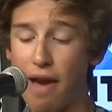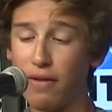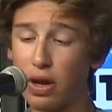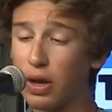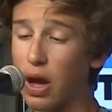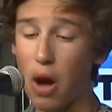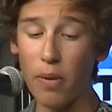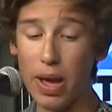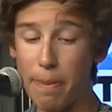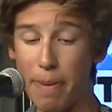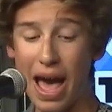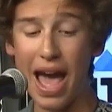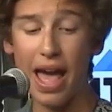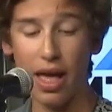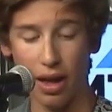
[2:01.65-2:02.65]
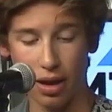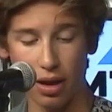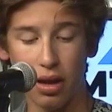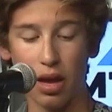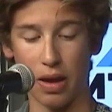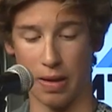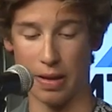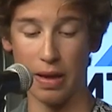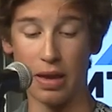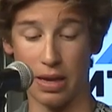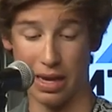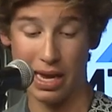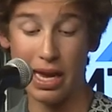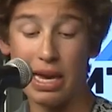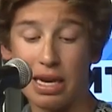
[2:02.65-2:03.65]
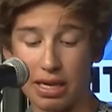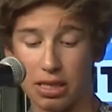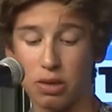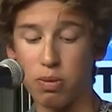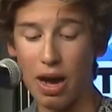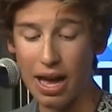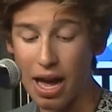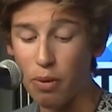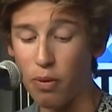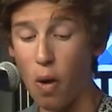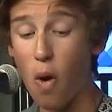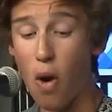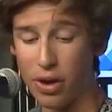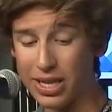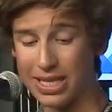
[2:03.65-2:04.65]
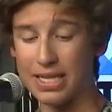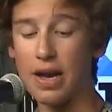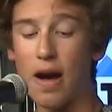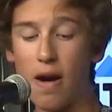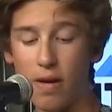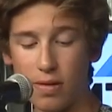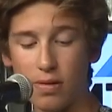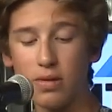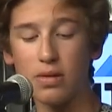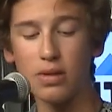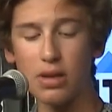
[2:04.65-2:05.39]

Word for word: never going back. That's why I wrote a song.